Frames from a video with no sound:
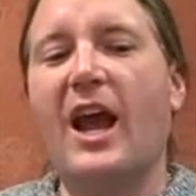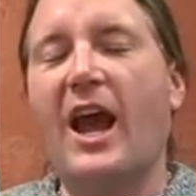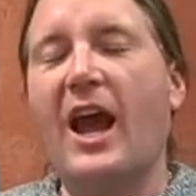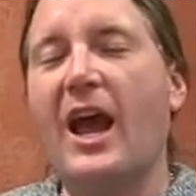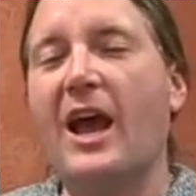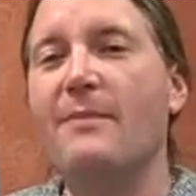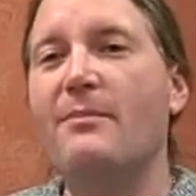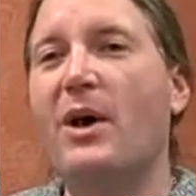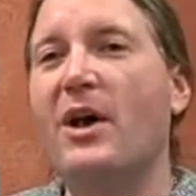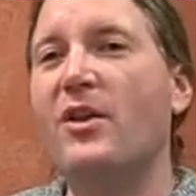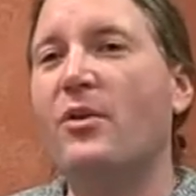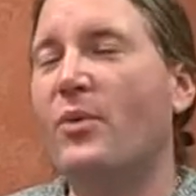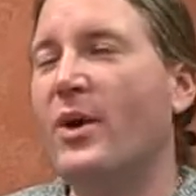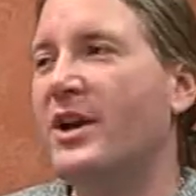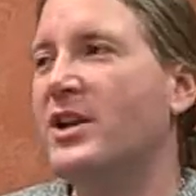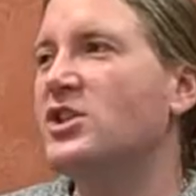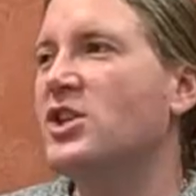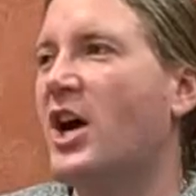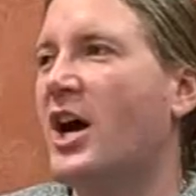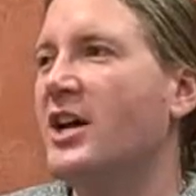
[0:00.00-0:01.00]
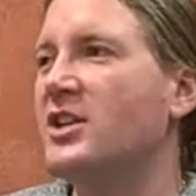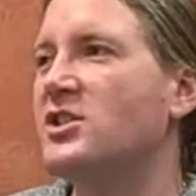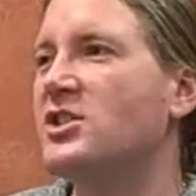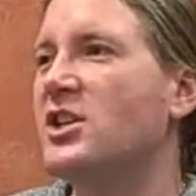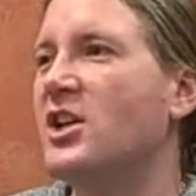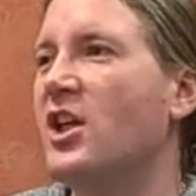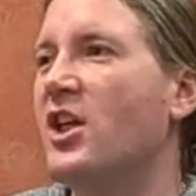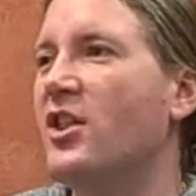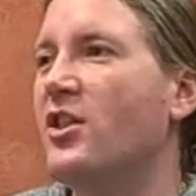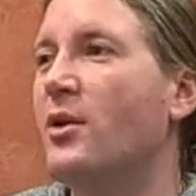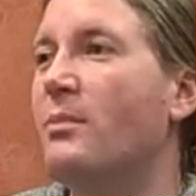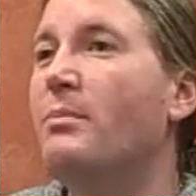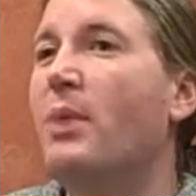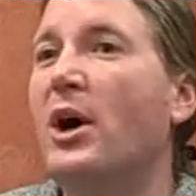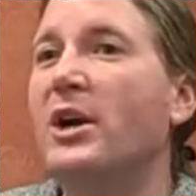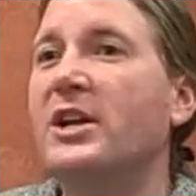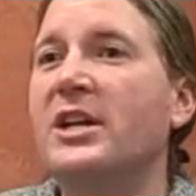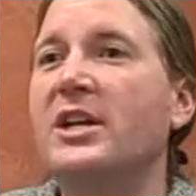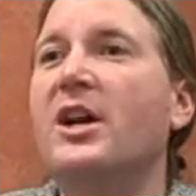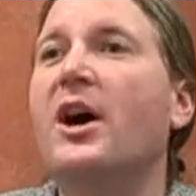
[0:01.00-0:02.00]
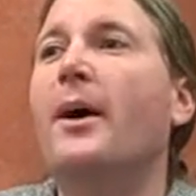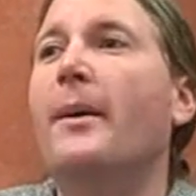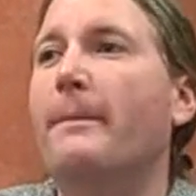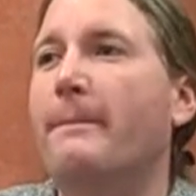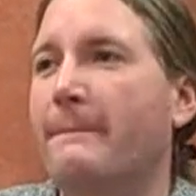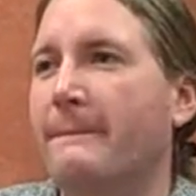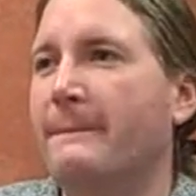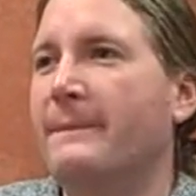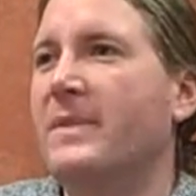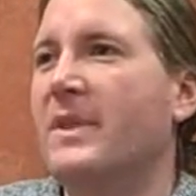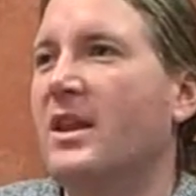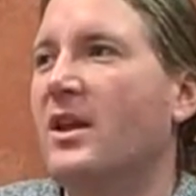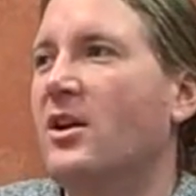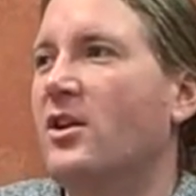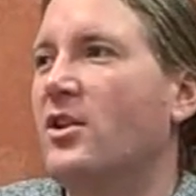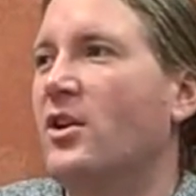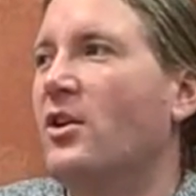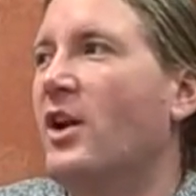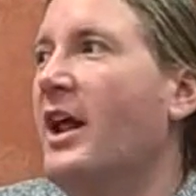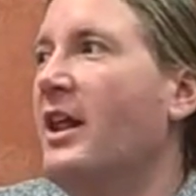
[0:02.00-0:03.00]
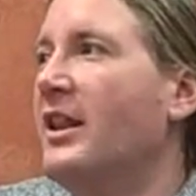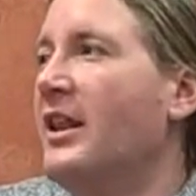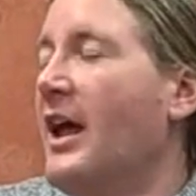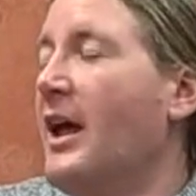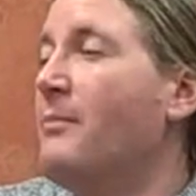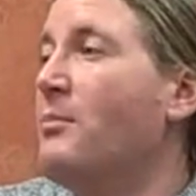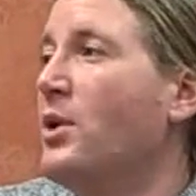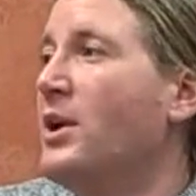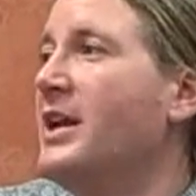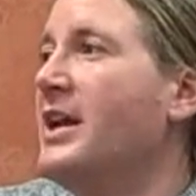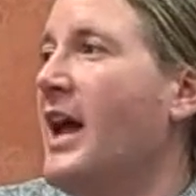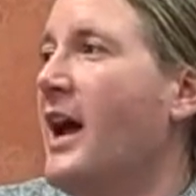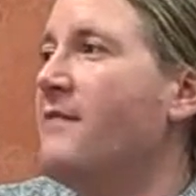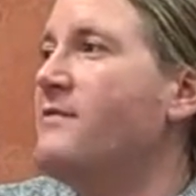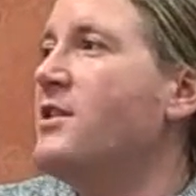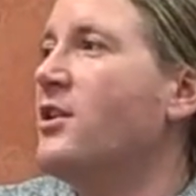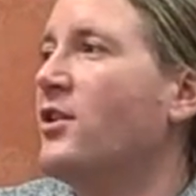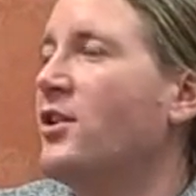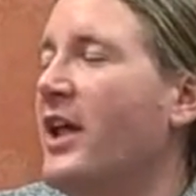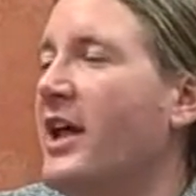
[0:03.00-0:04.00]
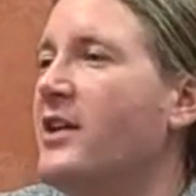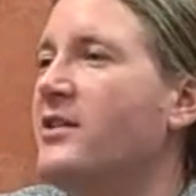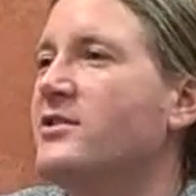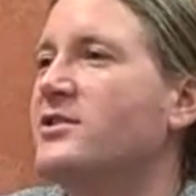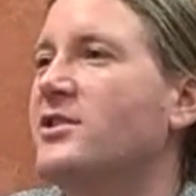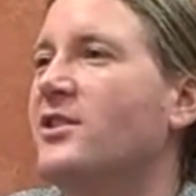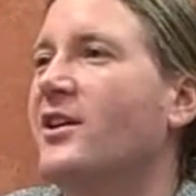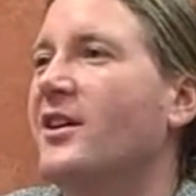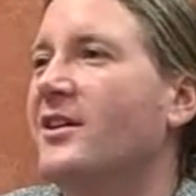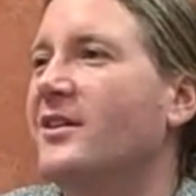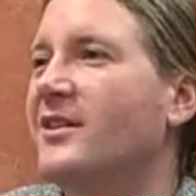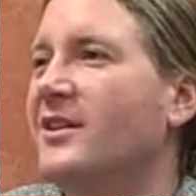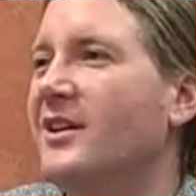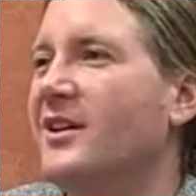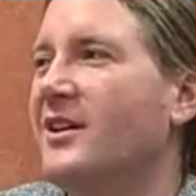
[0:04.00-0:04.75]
And by the Renaissance, they're buttoning up. They're putting heavier layers on.